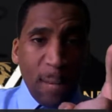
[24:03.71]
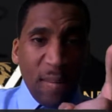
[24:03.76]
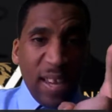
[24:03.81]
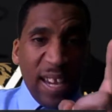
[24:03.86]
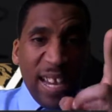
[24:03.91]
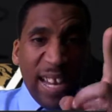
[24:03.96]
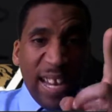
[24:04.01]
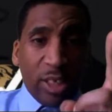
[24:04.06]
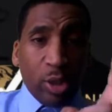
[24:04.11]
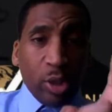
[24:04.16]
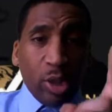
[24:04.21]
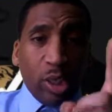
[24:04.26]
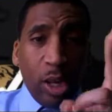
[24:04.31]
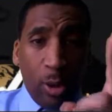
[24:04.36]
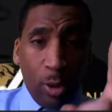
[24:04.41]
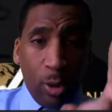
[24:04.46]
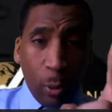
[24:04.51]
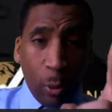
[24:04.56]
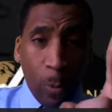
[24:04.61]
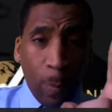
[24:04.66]
into
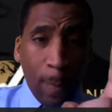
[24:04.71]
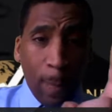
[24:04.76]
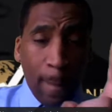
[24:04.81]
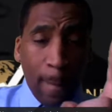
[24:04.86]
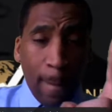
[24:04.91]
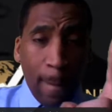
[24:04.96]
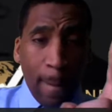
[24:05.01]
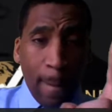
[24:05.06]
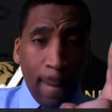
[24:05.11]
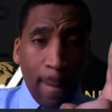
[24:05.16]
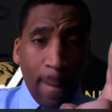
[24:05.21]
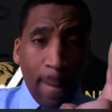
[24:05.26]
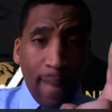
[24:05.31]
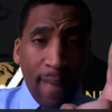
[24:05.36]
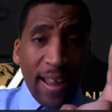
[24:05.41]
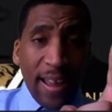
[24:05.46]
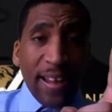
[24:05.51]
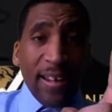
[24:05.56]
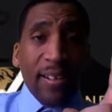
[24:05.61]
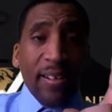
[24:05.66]
gold,
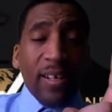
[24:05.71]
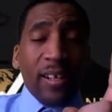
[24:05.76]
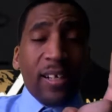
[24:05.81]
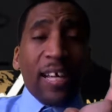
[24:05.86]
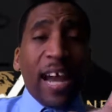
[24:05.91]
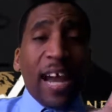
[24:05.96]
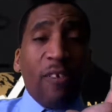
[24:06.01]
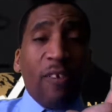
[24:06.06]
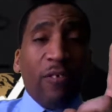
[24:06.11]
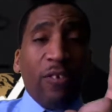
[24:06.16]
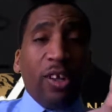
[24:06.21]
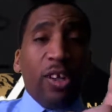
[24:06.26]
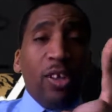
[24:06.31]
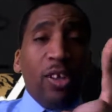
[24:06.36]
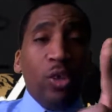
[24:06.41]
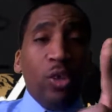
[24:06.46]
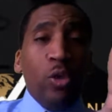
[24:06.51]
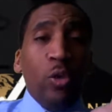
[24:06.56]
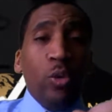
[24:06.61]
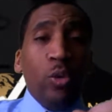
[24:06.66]
and look out for the
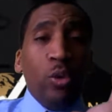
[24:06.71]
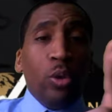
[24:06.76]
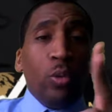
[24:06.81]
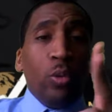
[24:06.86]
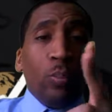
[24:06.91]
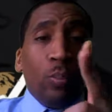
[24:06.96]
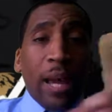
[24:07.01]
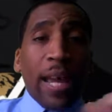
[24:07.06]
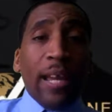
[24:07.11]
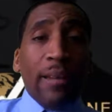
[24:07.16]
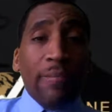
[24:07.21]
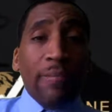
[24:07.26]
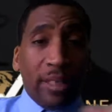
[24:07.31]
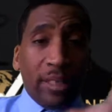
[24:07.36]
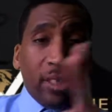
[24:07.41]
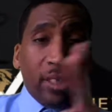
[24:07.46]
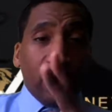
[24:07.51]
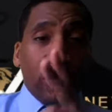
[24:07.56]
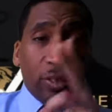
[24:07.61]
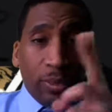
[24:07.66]
new payment
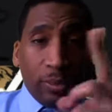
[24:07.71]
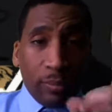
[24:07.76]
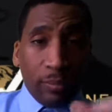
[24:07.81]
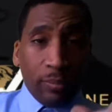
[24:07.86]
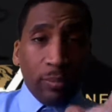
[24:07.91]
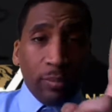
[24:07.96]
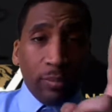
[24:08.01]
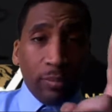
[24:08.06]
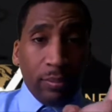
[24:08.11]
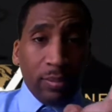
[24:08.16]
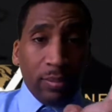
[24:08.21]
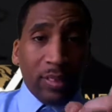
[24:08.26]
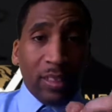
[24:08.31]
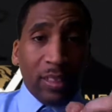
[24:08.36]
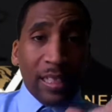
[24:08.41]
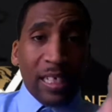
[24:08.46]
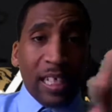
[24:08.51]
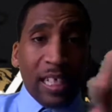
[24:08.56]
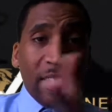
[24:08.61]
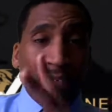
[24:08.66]
system.
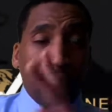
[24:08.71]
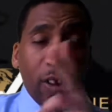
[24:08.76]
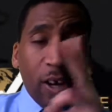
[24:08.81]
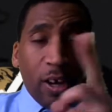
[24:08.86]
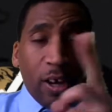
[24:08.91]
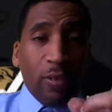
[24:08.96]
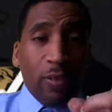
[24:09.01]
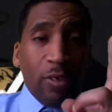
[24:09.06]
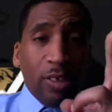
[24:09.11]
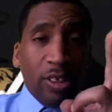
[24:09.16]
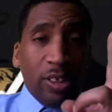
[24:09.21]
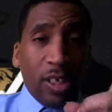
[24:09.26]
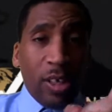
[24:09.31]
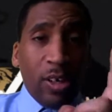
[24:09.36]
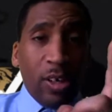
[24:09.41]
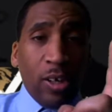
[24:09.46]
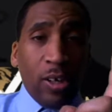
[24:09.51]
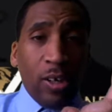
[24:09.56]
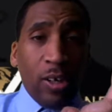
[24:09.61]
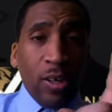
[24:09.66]
Because this Federal
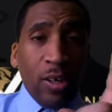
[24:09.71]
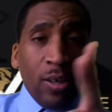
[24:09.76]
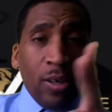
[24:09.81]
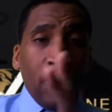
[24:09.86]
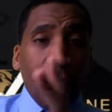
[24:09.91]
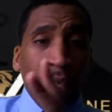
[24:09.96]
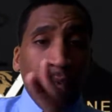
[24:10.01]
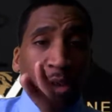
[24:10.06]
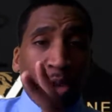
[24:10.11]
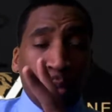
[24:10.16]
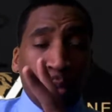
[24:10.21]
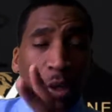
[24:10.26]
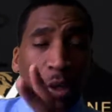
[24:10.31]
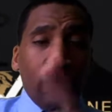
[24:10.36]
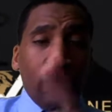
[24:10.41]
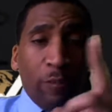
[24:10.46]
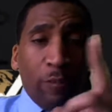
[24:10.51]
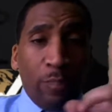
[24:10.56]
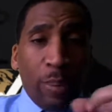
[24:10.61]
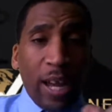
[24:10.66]
Reserve
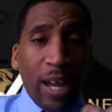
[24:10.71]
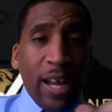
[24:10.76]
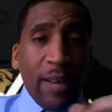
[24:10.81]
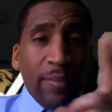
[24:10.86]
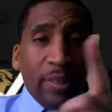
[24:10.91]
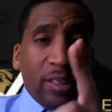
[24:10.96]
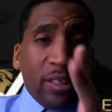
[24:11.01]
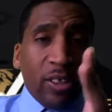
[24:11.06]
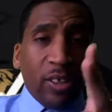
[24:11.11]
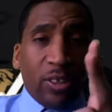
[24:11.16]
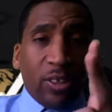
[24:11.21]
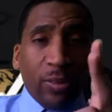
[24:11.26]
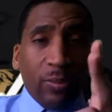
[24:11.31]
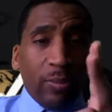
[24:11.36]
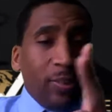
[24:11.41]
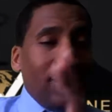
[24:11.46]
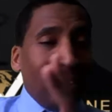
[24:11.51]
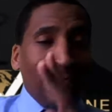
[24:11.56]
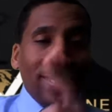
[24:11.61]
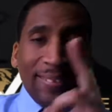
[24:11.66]
SWIFT payment
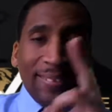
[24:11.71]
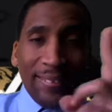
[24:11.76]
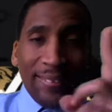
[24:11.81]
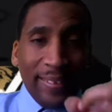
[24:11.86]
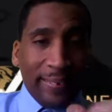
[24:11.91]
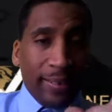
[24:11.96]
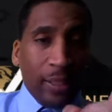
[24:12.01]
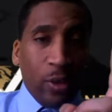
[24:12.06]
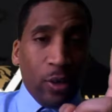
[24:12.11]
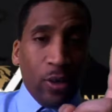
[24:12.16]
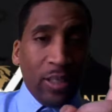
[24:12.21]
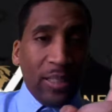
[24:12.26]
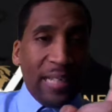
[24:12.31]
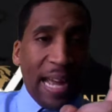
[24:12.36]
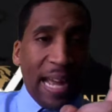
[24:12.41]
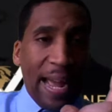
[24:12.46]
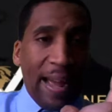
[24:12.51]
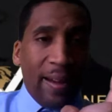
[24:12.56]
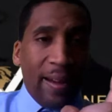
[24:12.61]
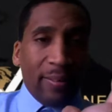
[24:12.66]
system, this going
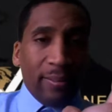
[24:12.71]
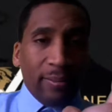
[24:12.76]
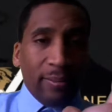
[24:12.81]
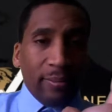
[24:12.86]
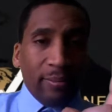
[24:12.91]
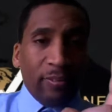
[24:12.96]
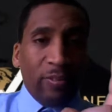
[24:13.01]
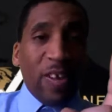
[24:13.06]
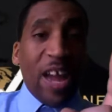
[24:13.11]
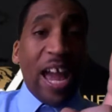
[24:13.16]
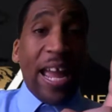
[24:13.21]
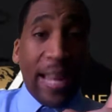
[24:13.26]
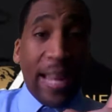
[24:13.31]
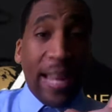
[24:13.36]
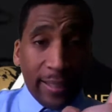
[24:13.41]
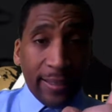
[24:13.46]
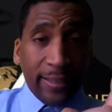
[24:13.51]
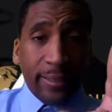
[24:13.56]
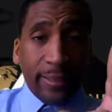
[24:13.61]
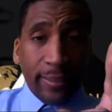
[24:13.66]
down
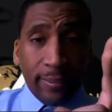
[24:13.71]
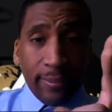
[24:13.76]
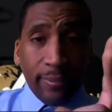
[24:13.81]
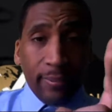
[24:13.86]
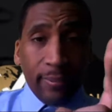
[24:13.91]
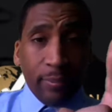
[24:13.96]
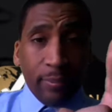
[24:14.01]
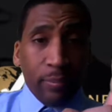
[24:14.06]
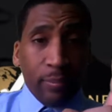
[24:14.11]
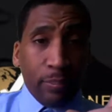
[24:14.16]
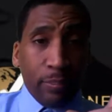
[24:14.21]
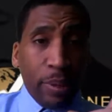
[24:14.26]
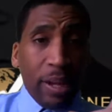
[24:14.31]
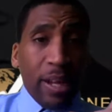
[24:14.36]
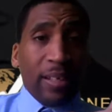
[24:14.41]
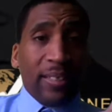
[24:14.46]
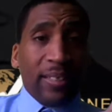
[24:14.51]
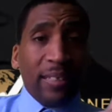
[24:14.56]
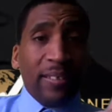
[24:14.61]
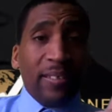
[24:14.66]
fast. Pay
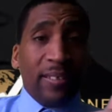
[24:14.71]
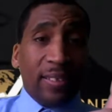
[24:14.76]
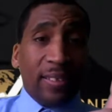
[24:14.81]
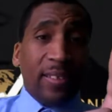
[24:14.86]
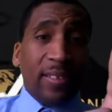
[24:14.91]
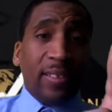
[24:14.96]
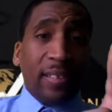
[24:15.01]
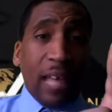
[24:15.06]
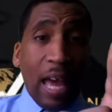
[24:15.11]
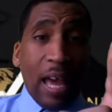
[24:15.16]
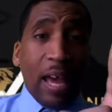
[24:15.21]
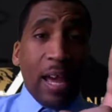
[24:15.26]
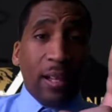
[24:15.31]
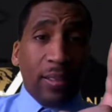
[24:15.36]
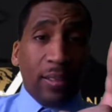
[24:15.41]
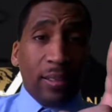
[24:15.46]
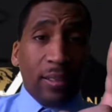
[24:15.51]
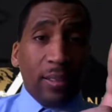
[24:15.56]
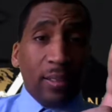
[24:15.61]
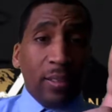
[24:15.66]
attention to the
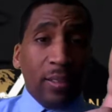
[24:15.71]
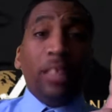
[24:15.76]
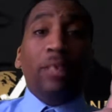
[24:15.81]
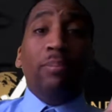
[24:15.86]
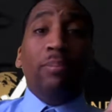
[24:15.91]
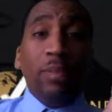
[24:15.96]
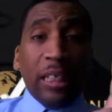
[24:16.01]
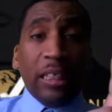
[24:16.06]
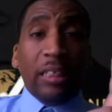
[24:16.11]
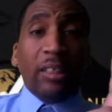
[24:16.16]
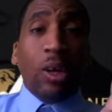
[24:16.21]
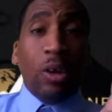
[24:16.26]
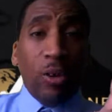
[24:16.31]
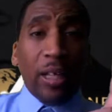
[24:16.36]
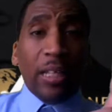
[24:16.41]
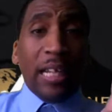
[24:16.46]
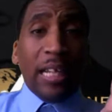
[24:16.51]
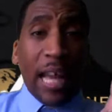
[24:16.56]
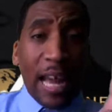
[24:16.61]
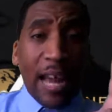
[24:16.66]
signs. It's
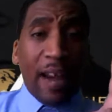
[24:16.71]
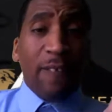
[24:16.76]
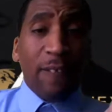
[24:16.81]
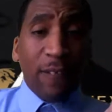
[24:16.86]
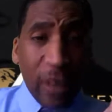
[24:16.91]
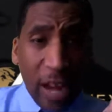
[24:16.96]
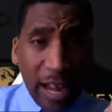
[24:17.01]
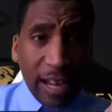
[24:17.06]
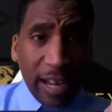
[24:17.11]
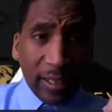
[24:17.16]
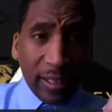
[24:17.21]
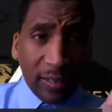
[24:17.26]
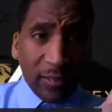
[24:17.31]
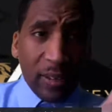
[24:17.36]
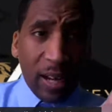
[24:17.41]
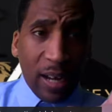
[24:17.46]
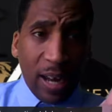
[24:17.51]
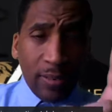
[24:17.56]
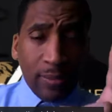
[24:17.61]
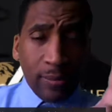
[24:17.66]
going down fast,
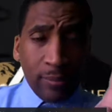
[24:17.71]
right?